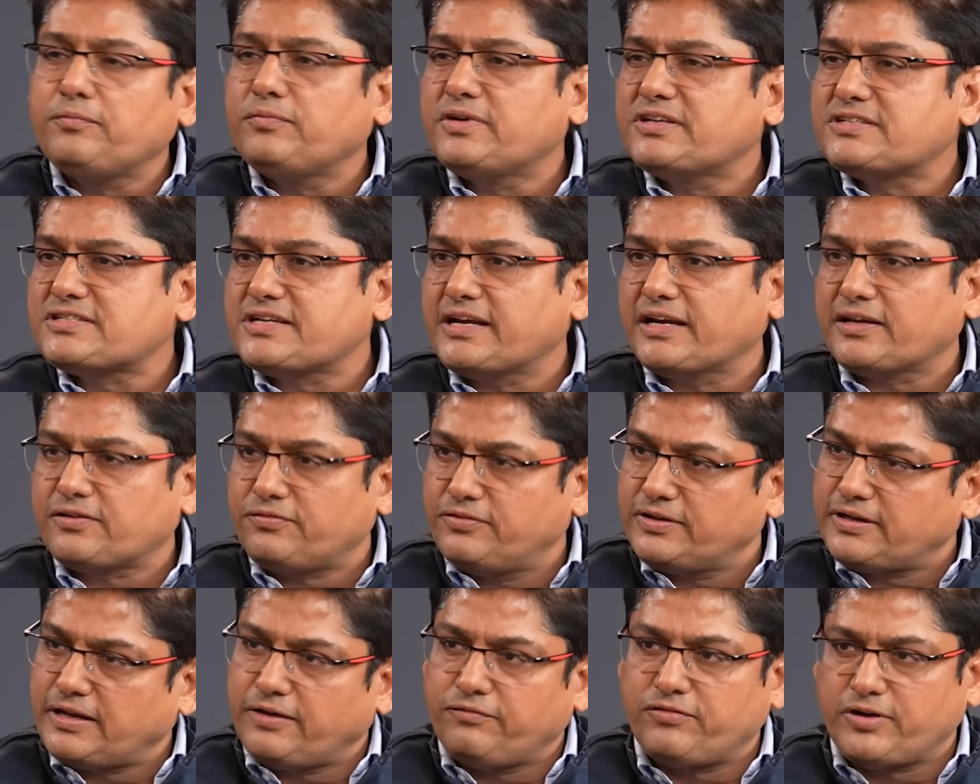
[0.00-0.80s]
mistakes
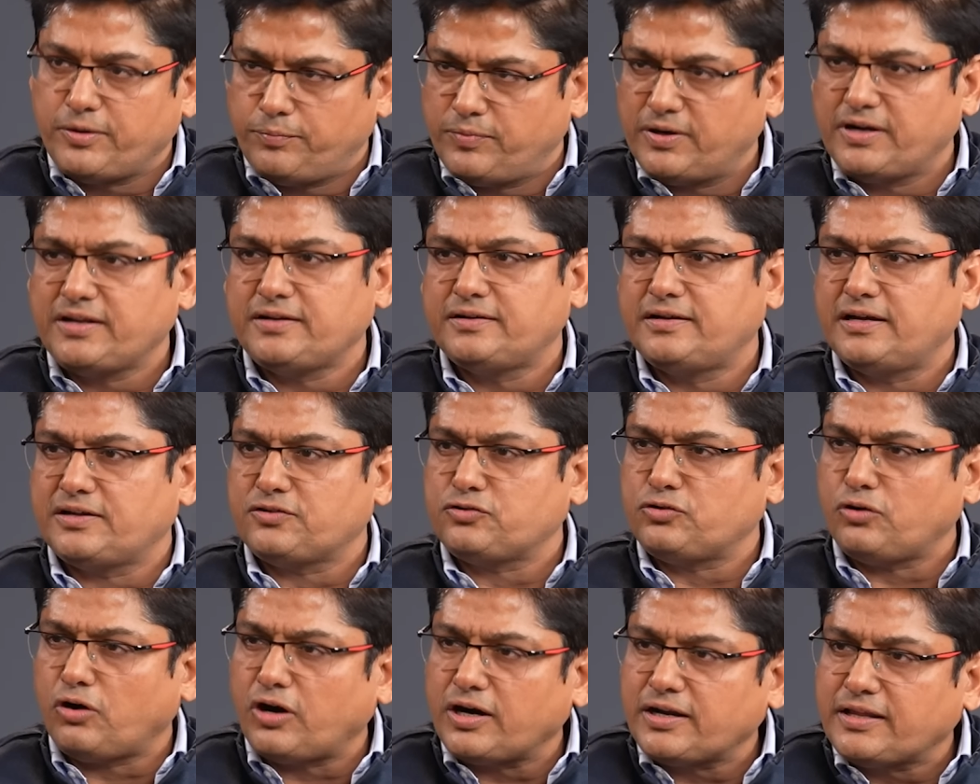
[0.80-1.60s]
which everybody
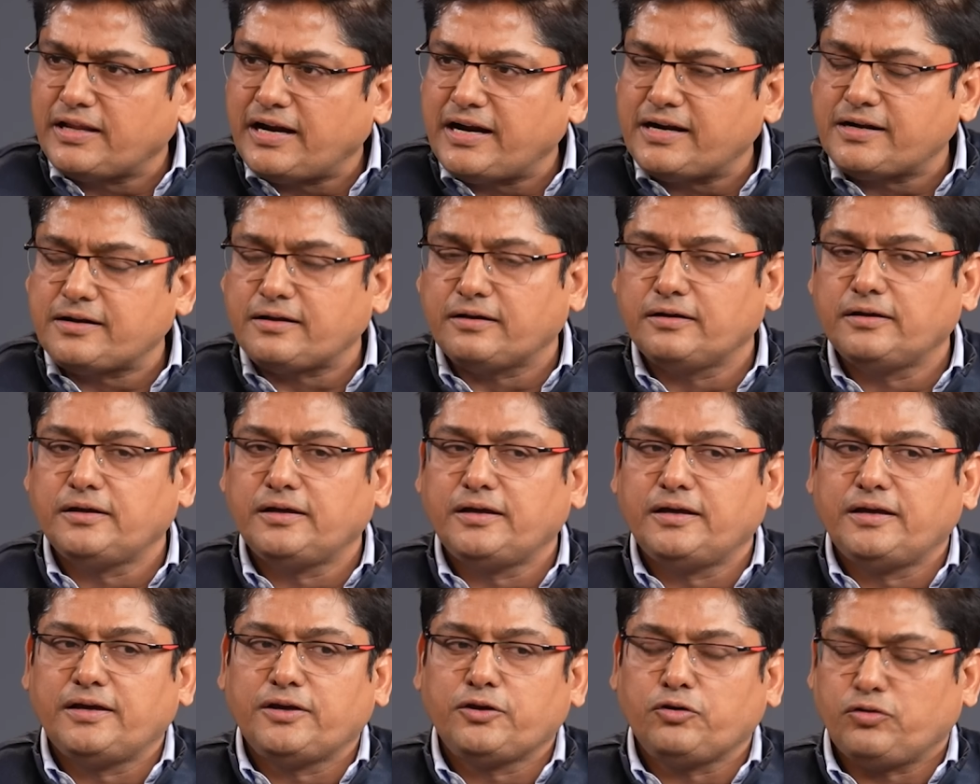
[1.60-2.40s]
does. Not that,
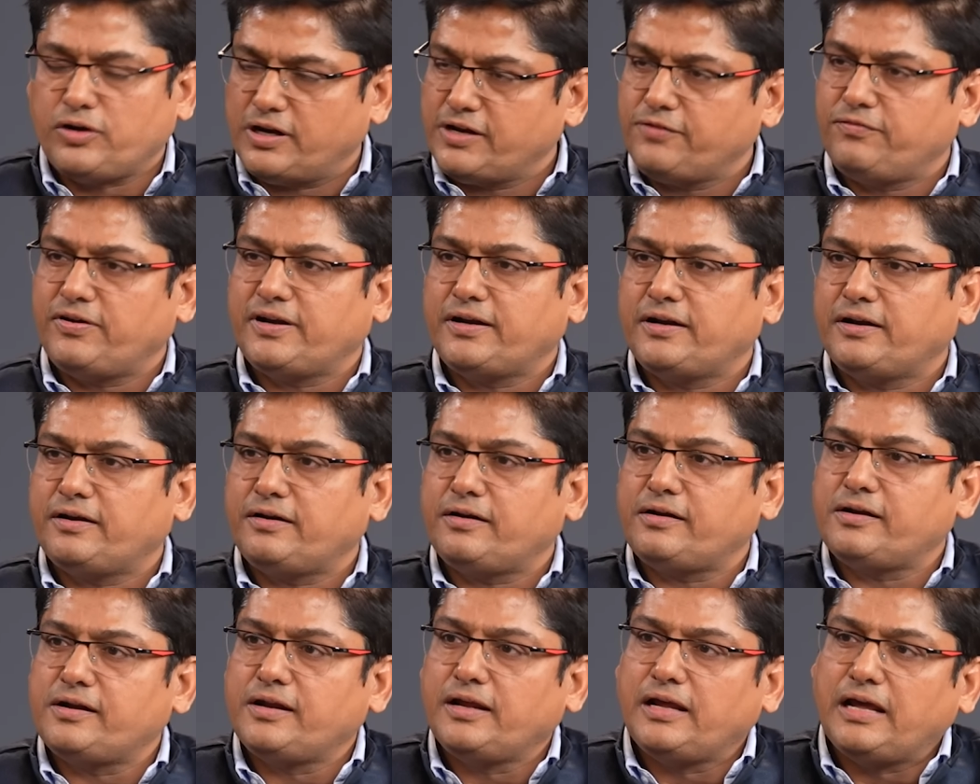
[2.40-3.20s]
even
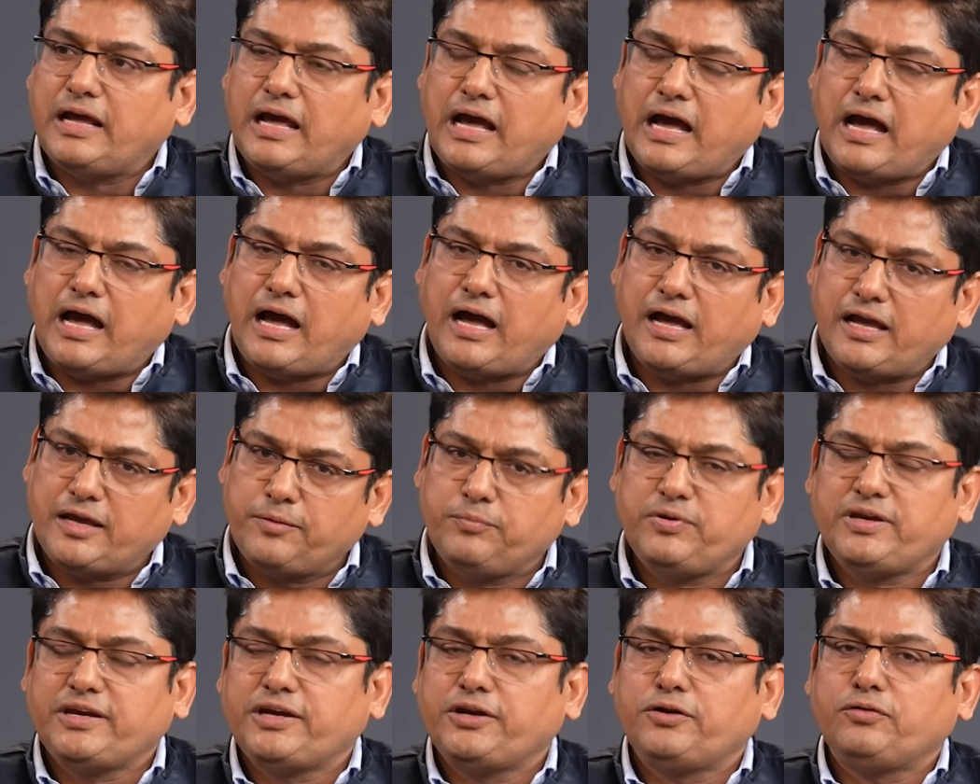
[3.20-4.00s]
I
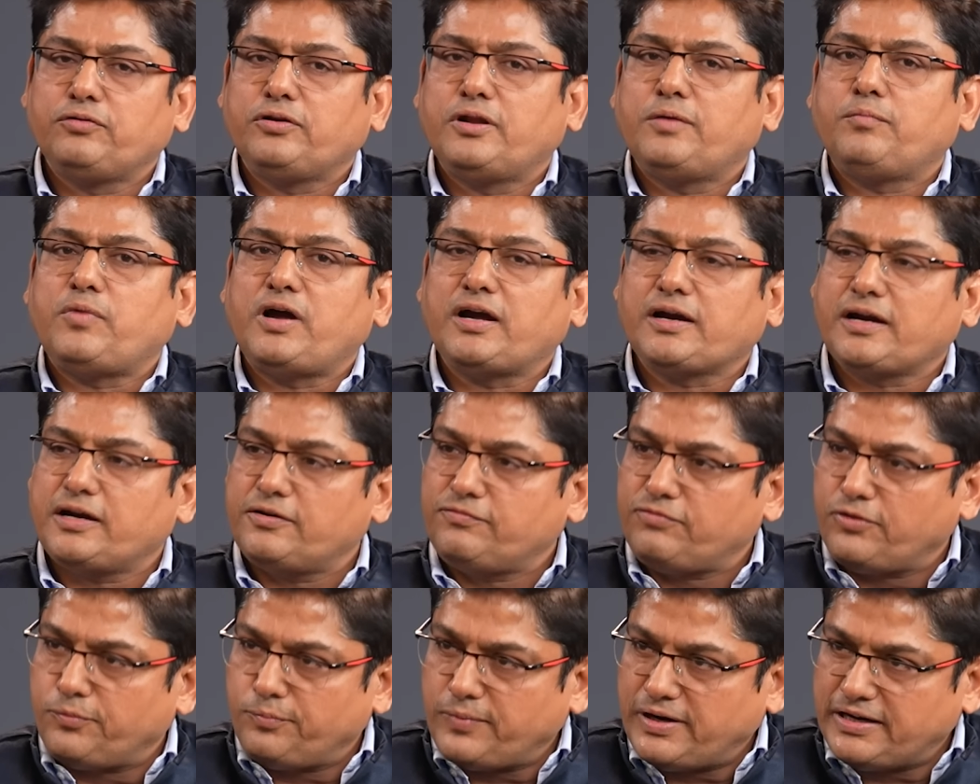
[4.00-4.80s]
being into the
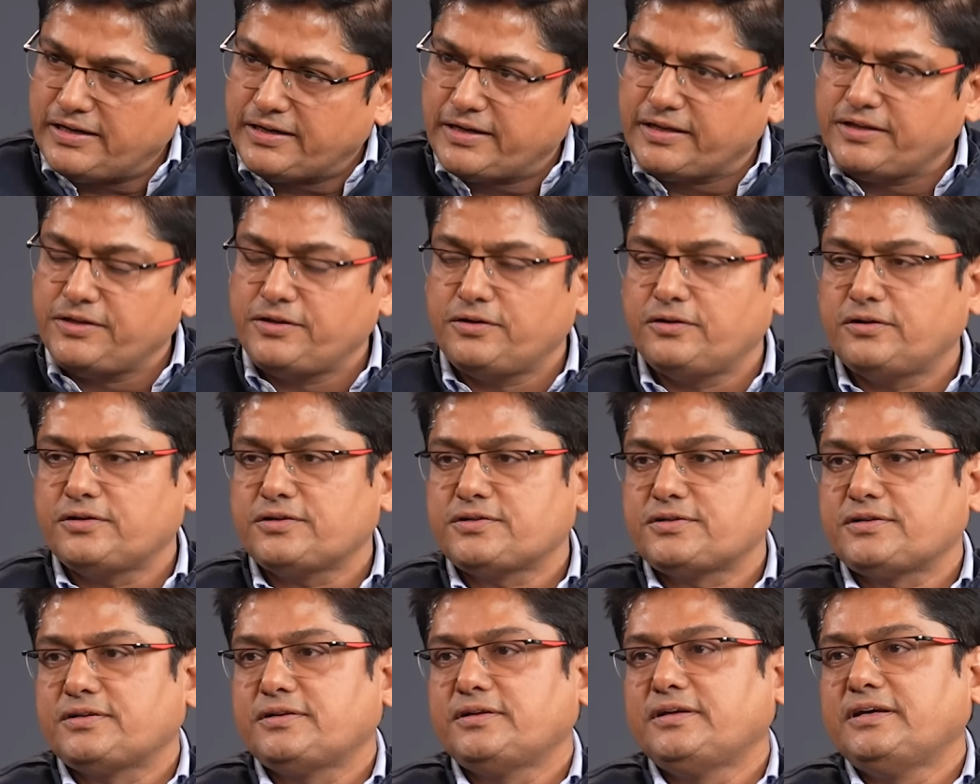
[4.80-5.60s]
market for
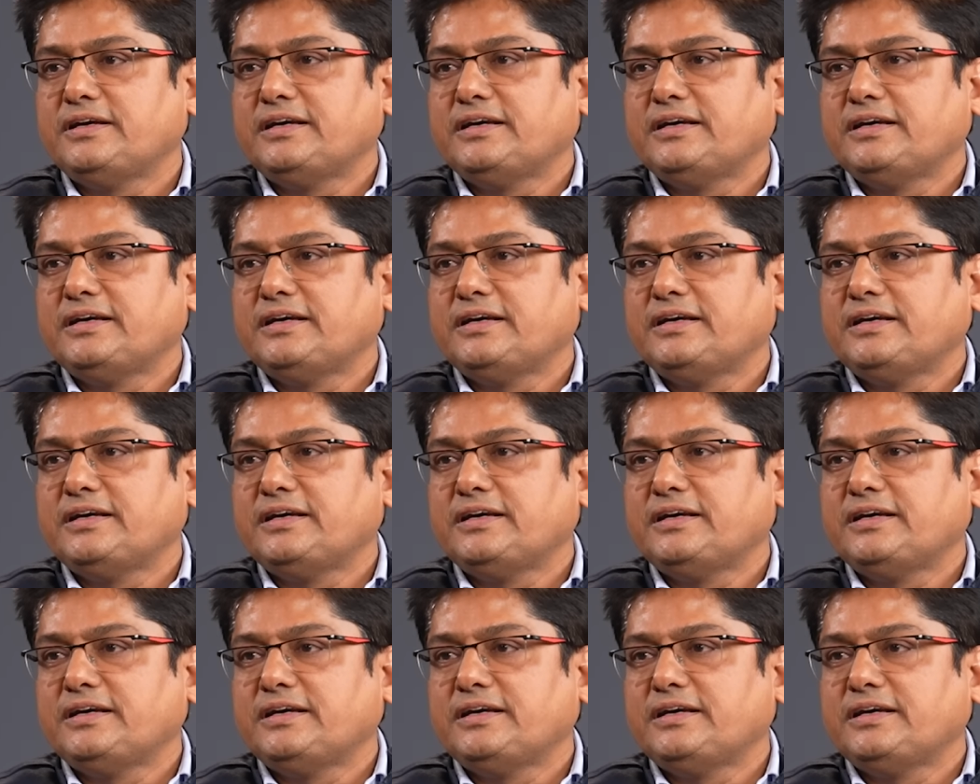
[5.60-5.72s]
multi-years,